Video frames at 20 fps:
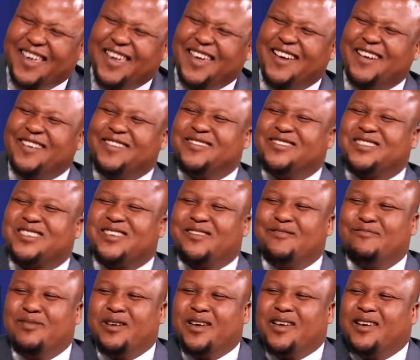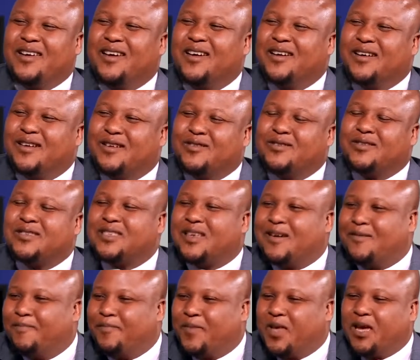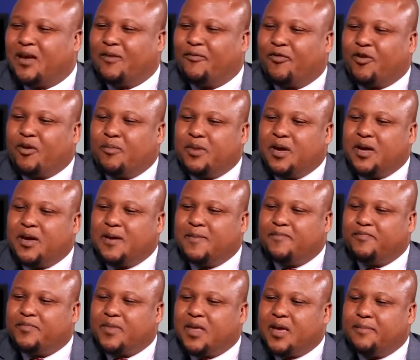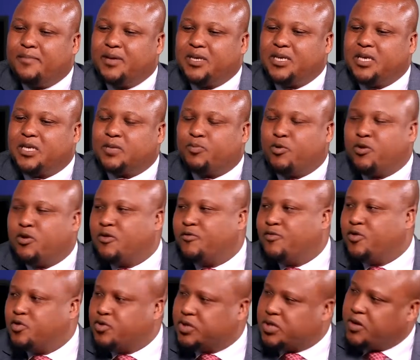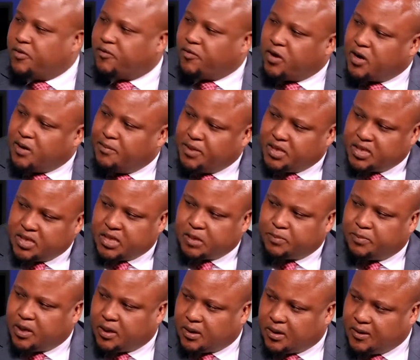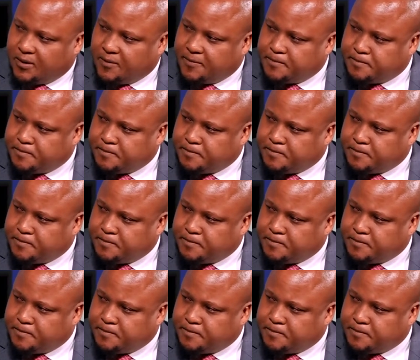Awesome, man. Awesome. And from a business point of view, you say you've got a business partner.